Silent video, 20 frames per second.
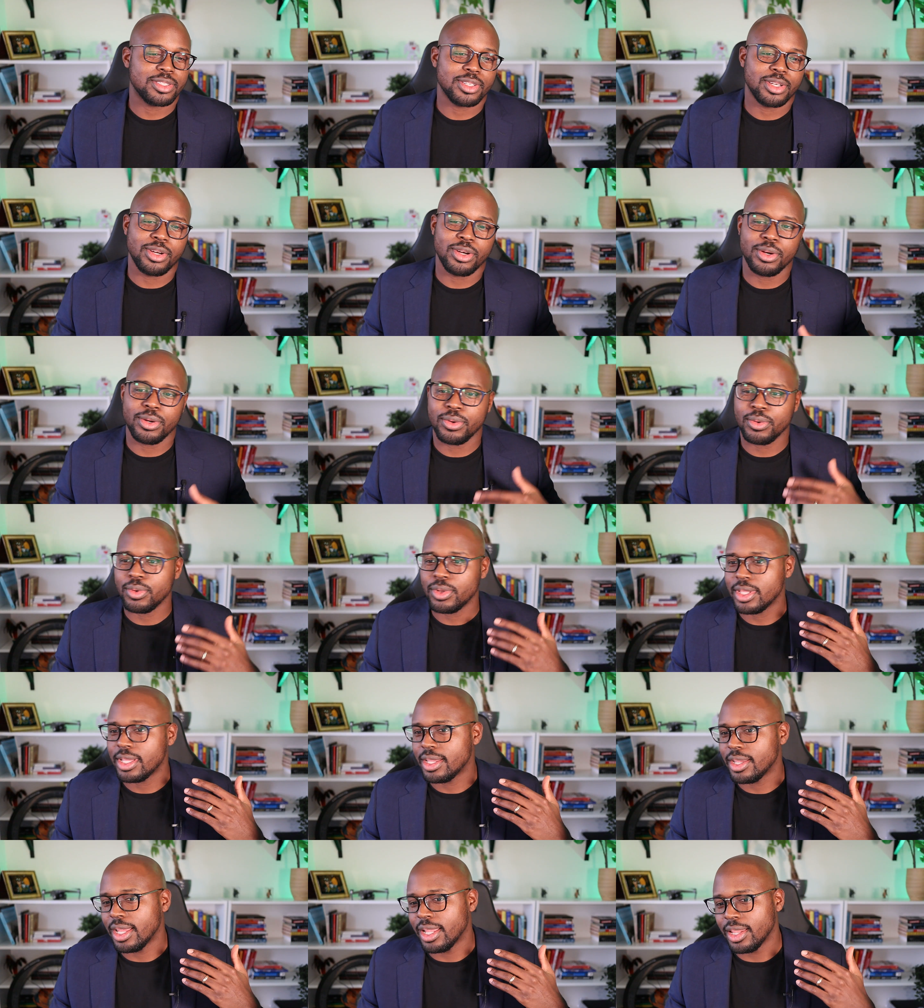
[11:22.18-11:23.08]
so
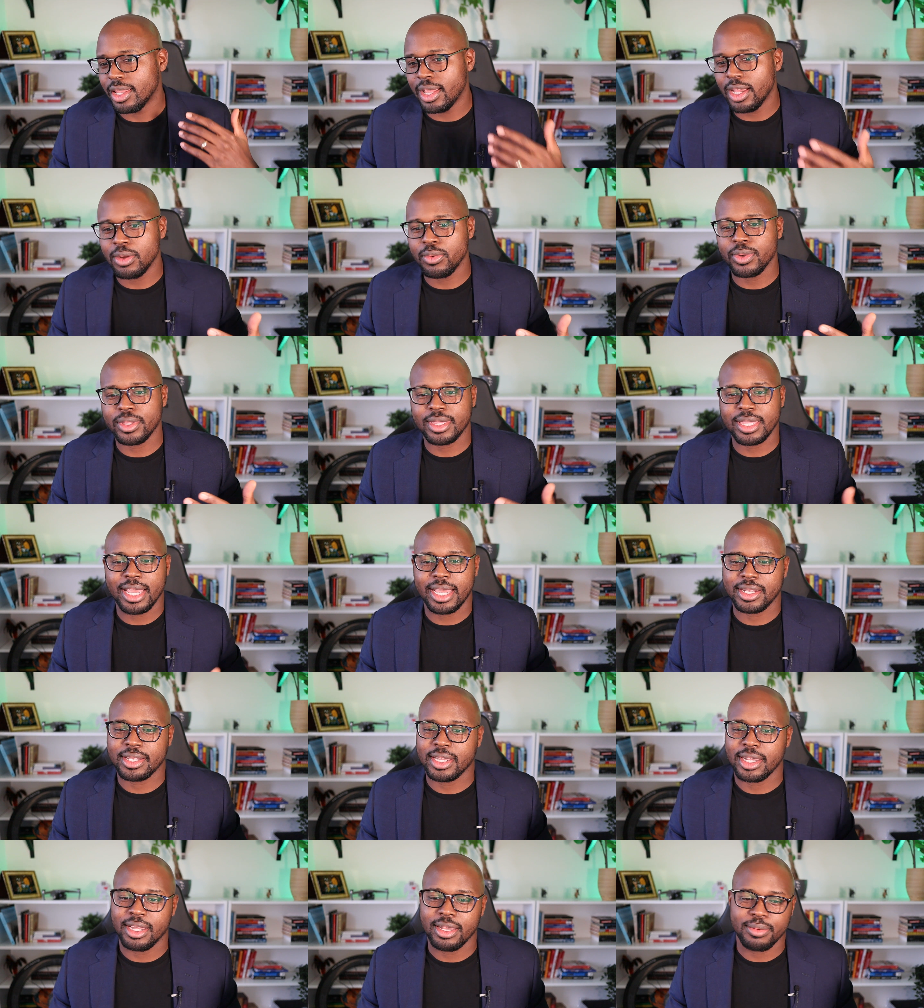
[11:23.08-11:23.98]
along with
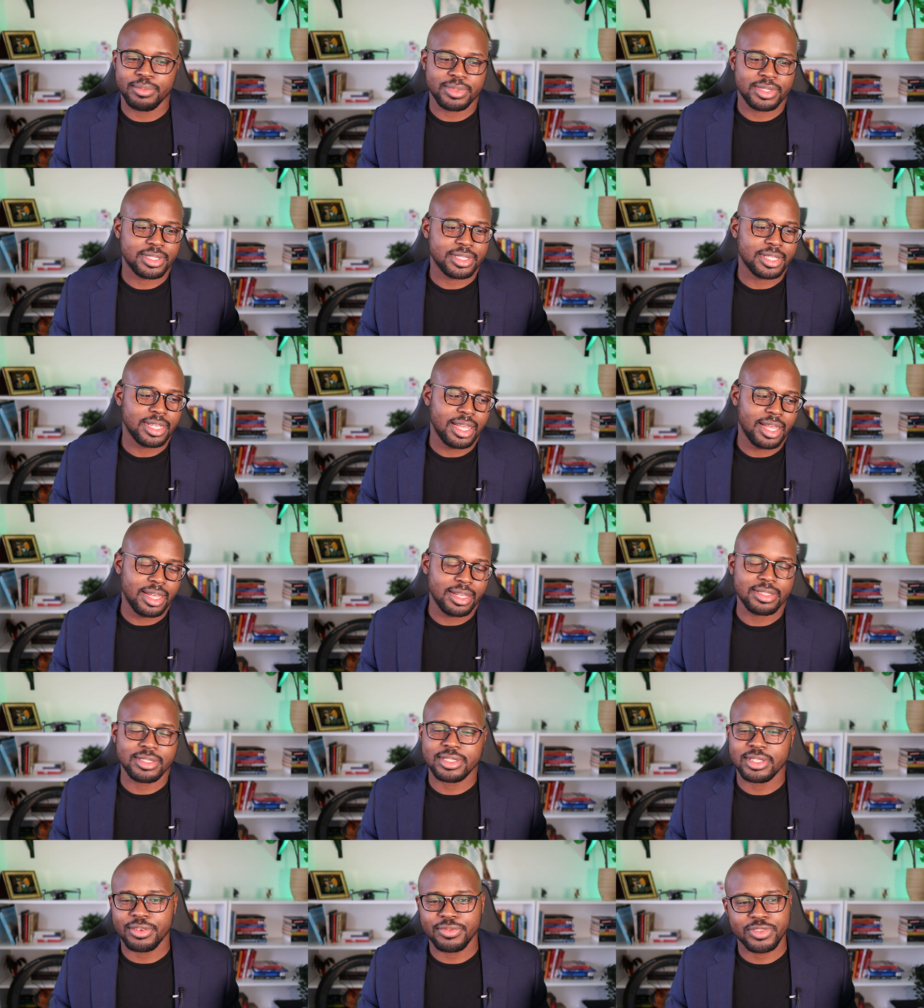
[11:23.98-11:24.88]
that comes
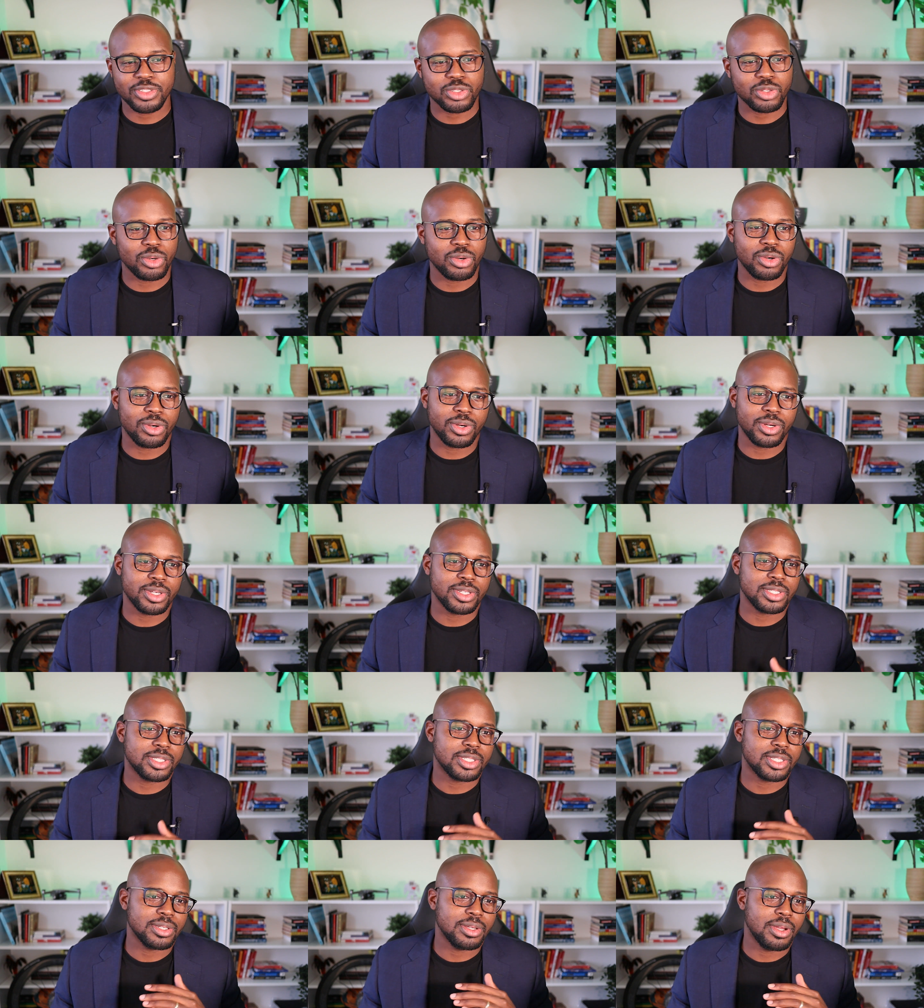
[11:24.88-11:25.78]
tons of
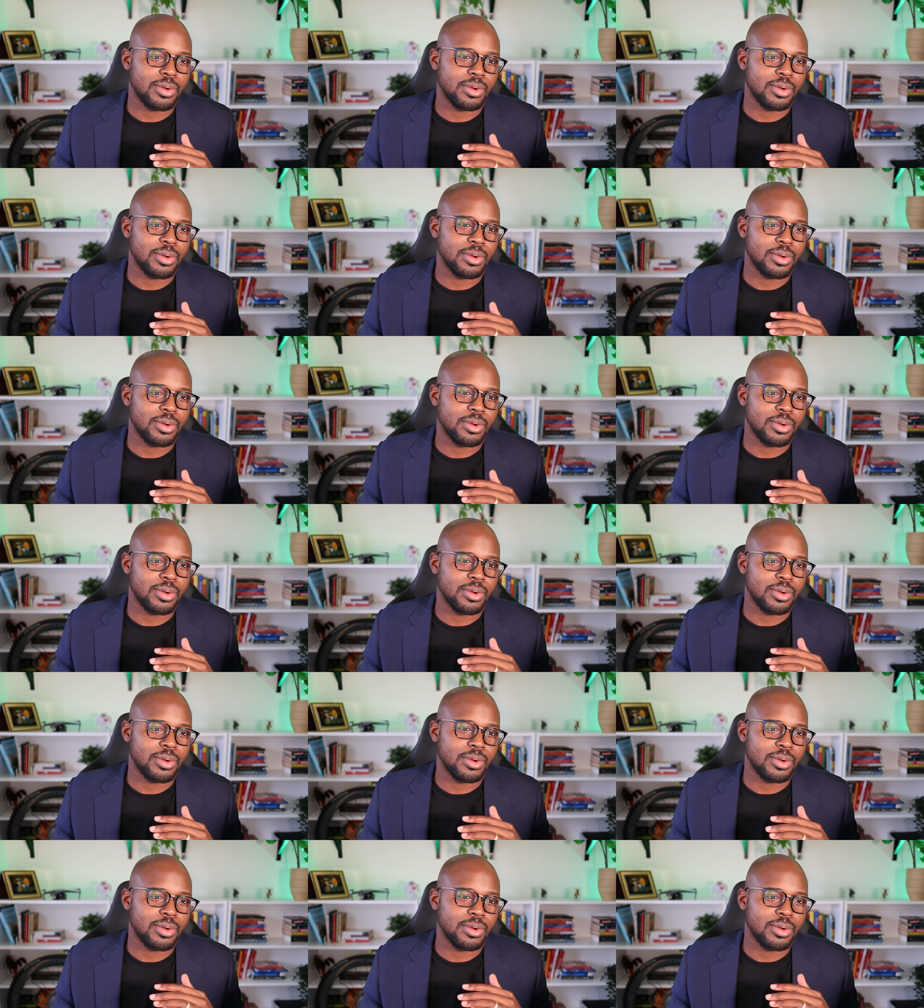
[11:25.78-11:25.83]
stores,